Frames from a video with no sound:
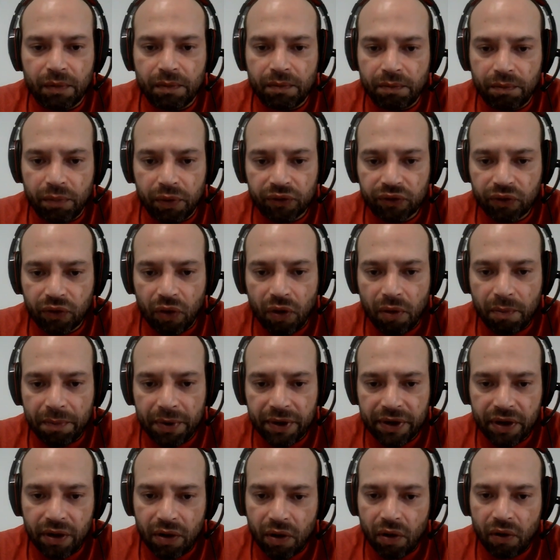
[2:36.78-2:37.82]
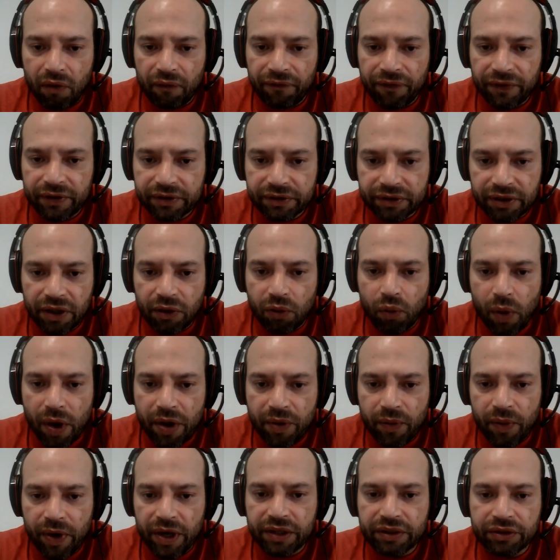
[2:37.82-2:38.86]
Both companies offers a wide
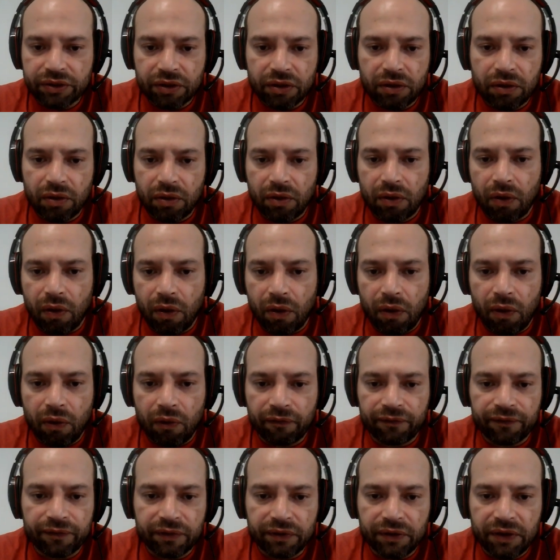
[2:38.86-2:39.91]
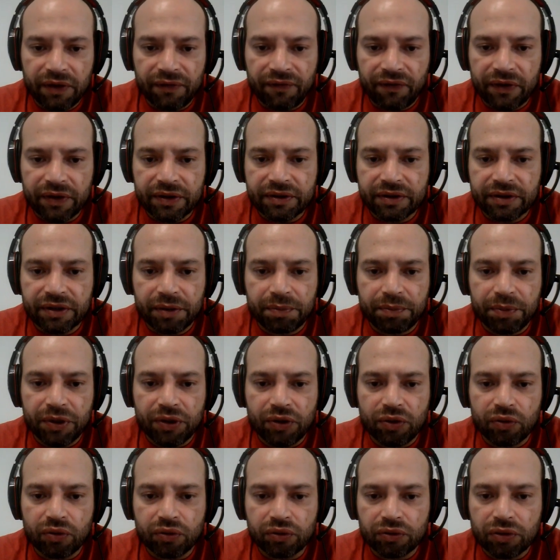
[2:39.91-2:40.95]
range of different
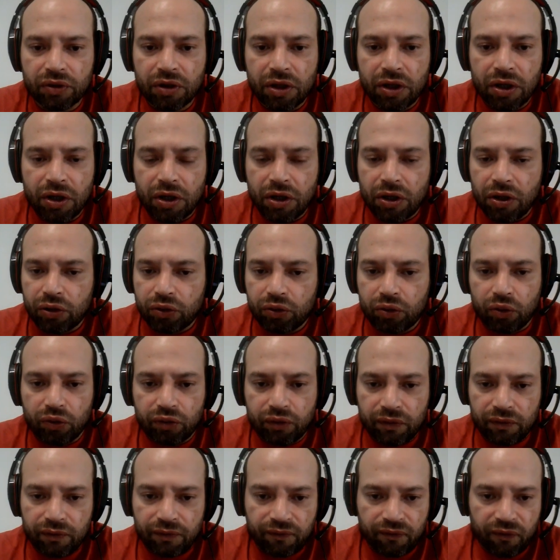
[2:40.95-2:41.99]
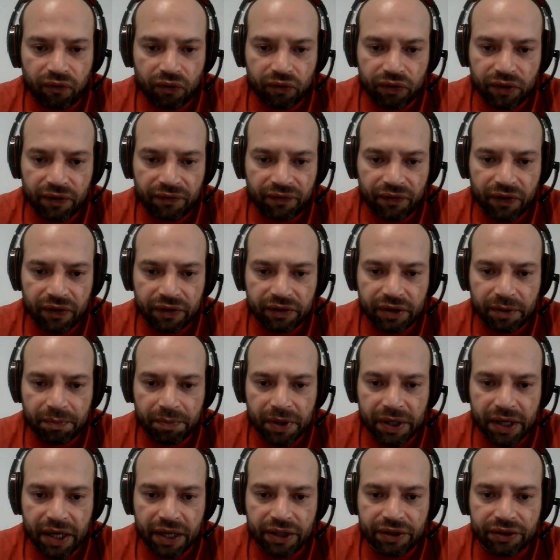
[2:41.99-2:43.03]
CPU for different
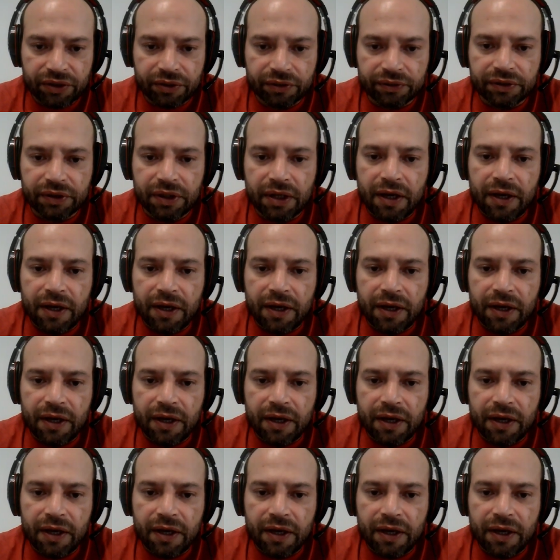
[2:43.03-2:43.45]
applications.